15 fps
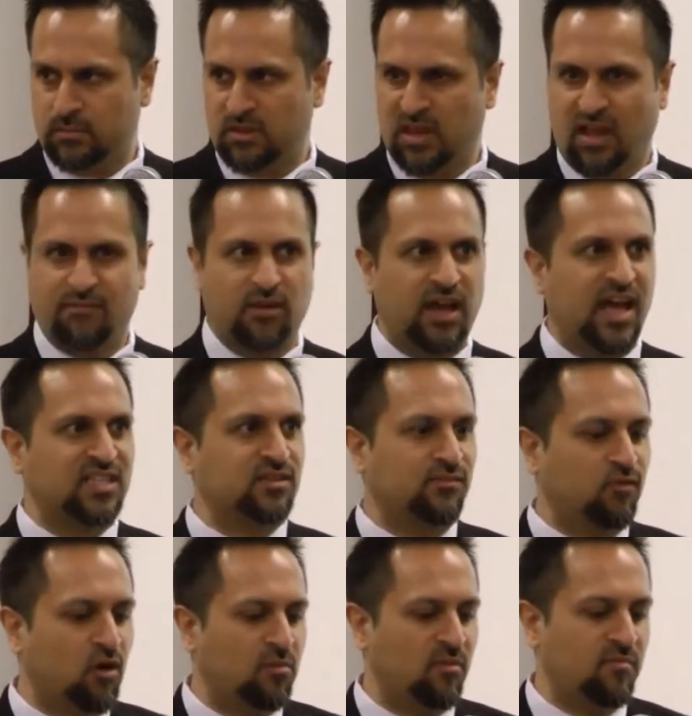of a, as a
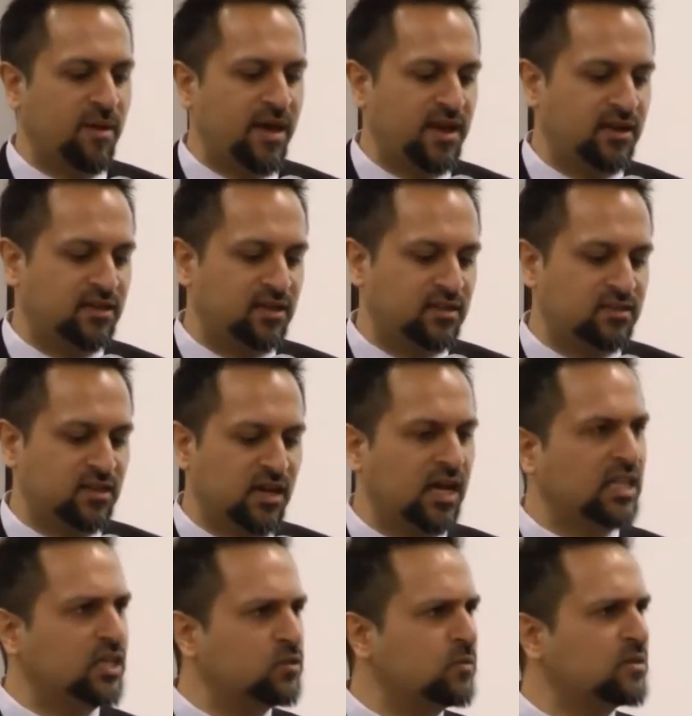form of penitence.
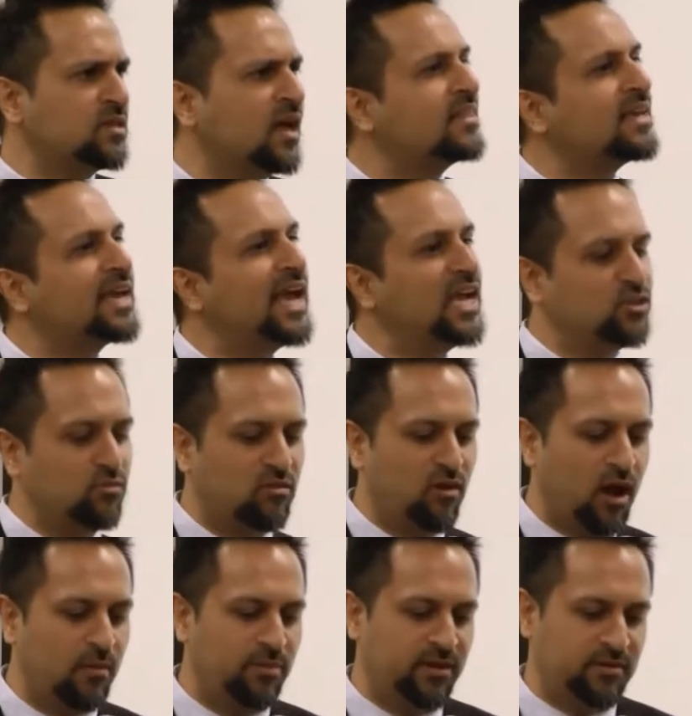This was not the case with
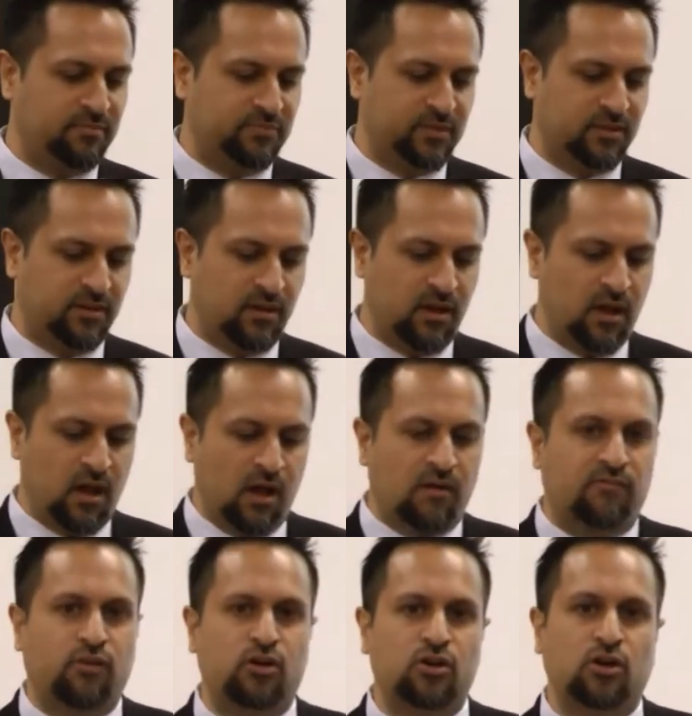Rabia.
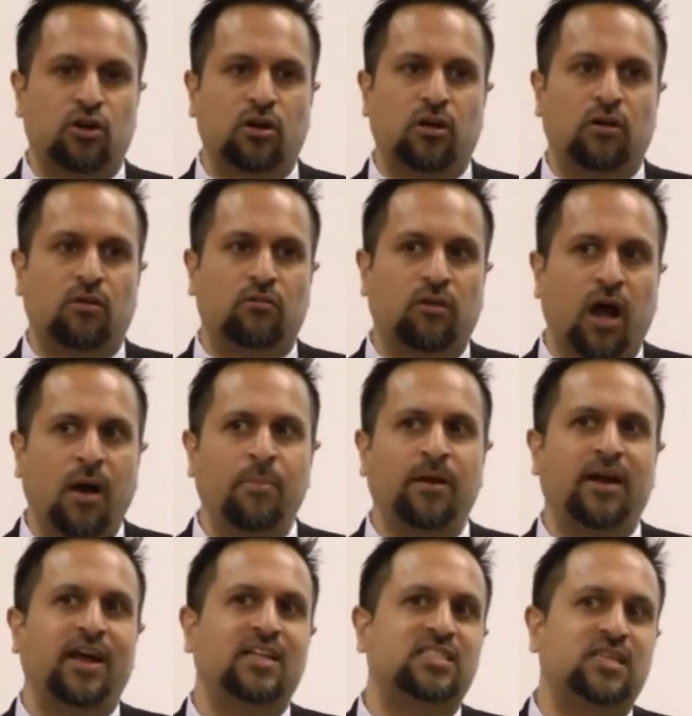For Rabia,
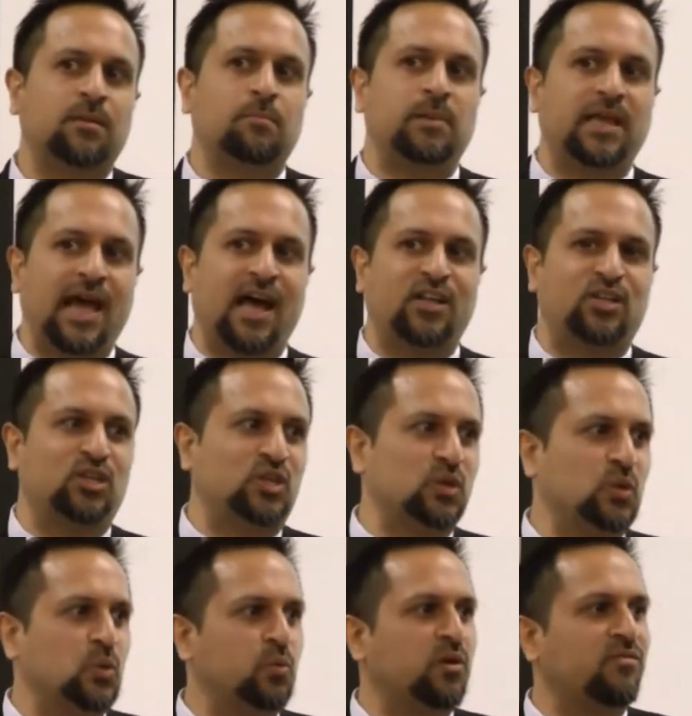it simply had to do
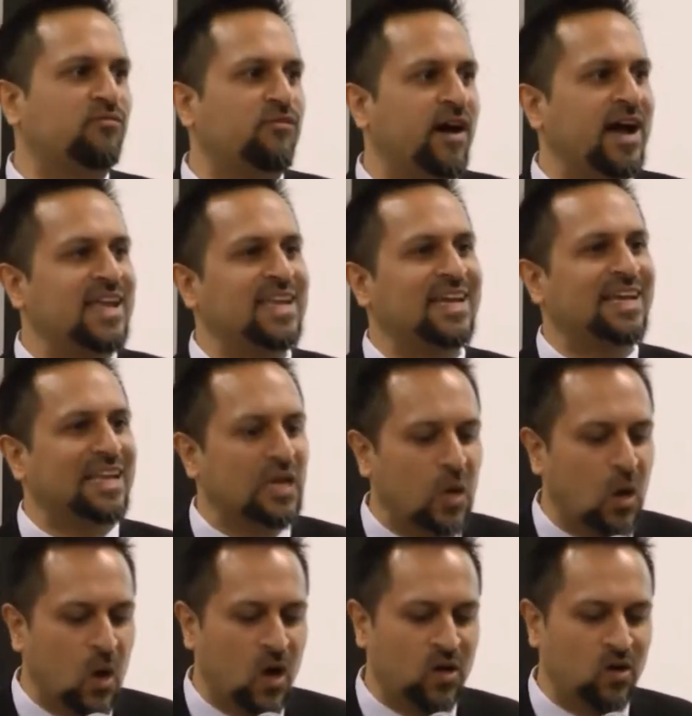with finding in
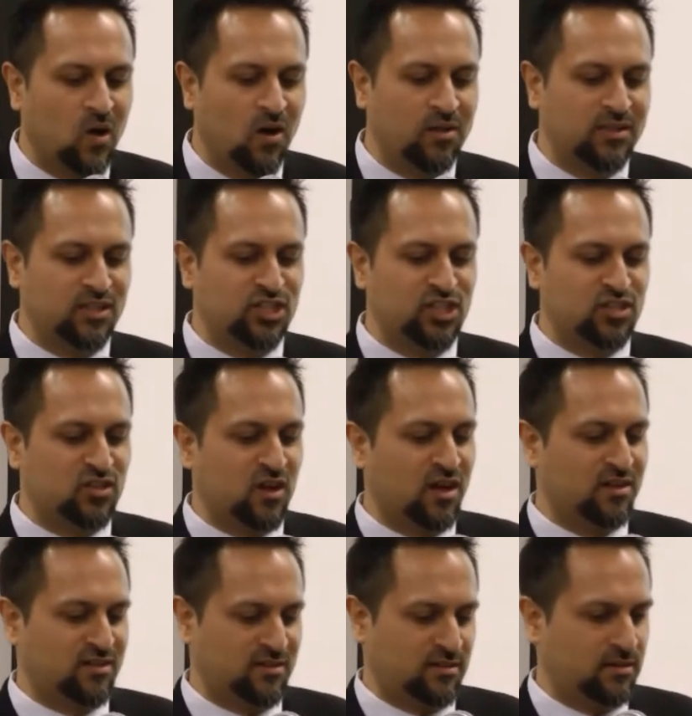God all that she
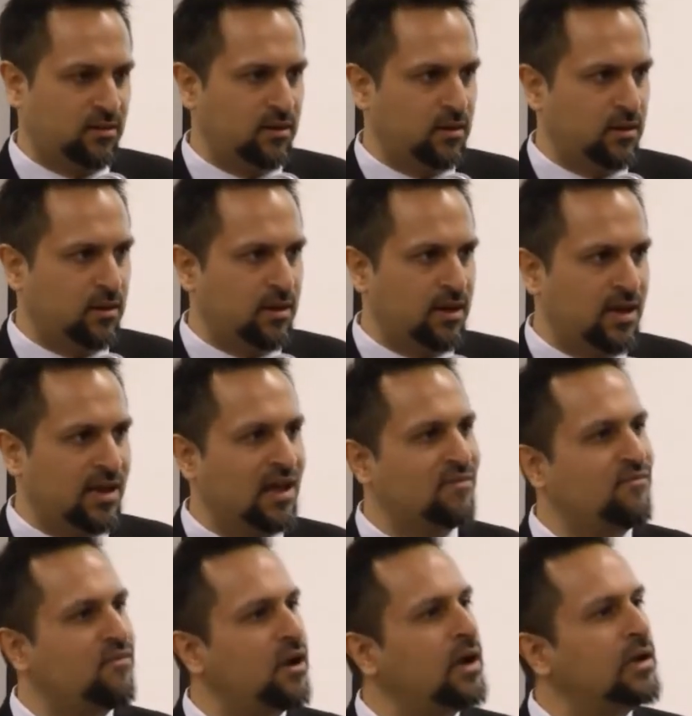sought. It had
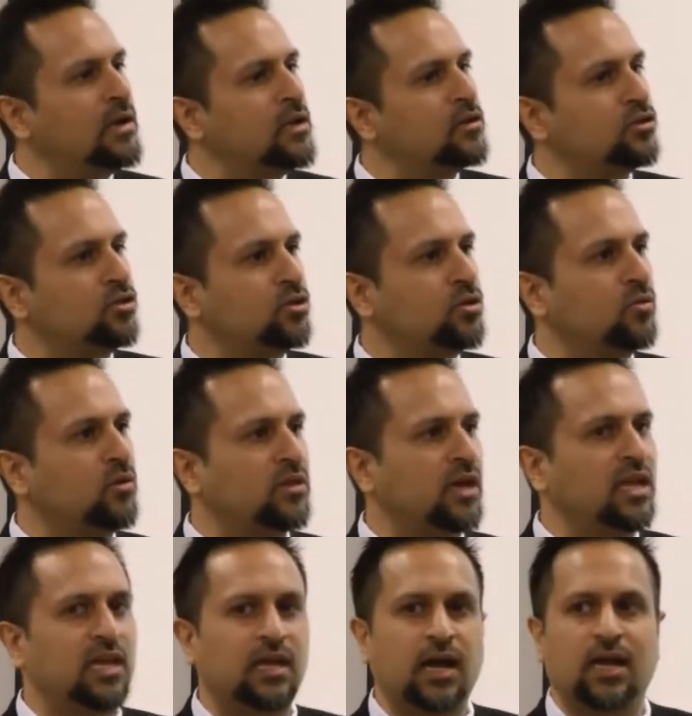very little to do with
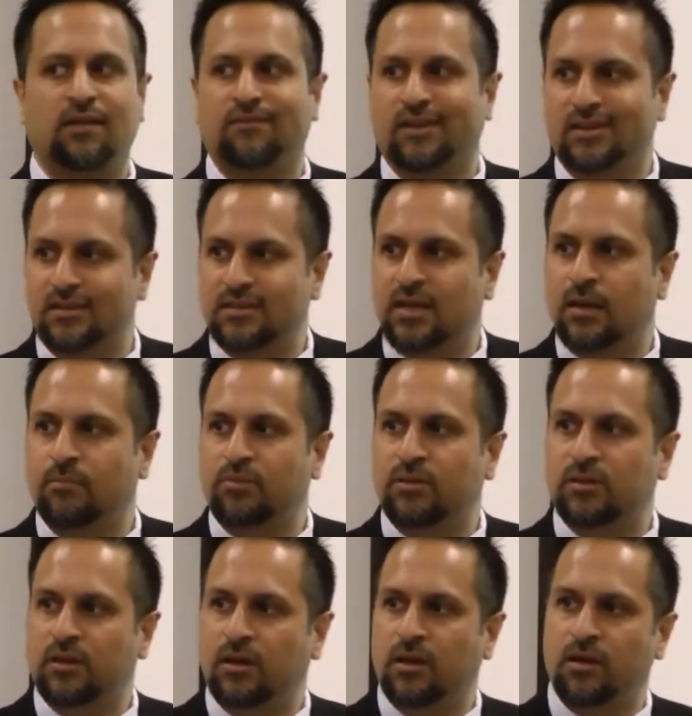any kind of contempt
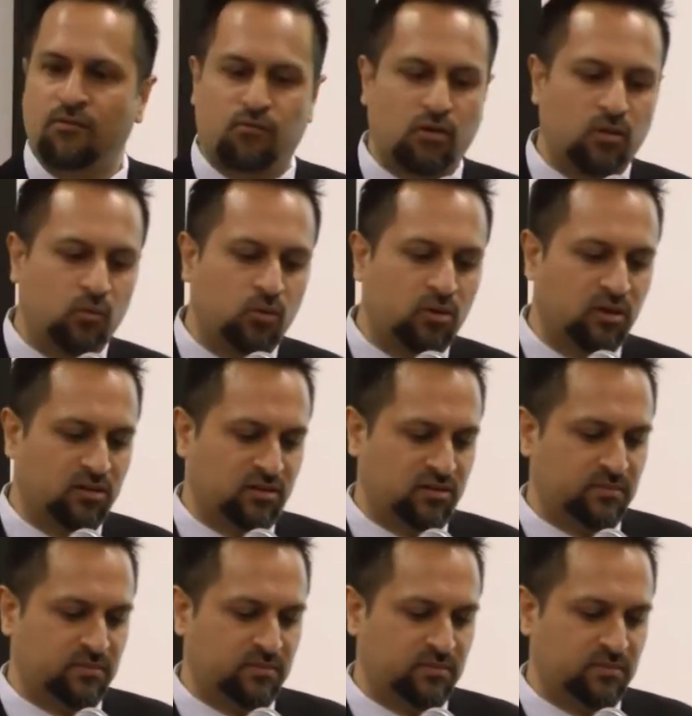for the world.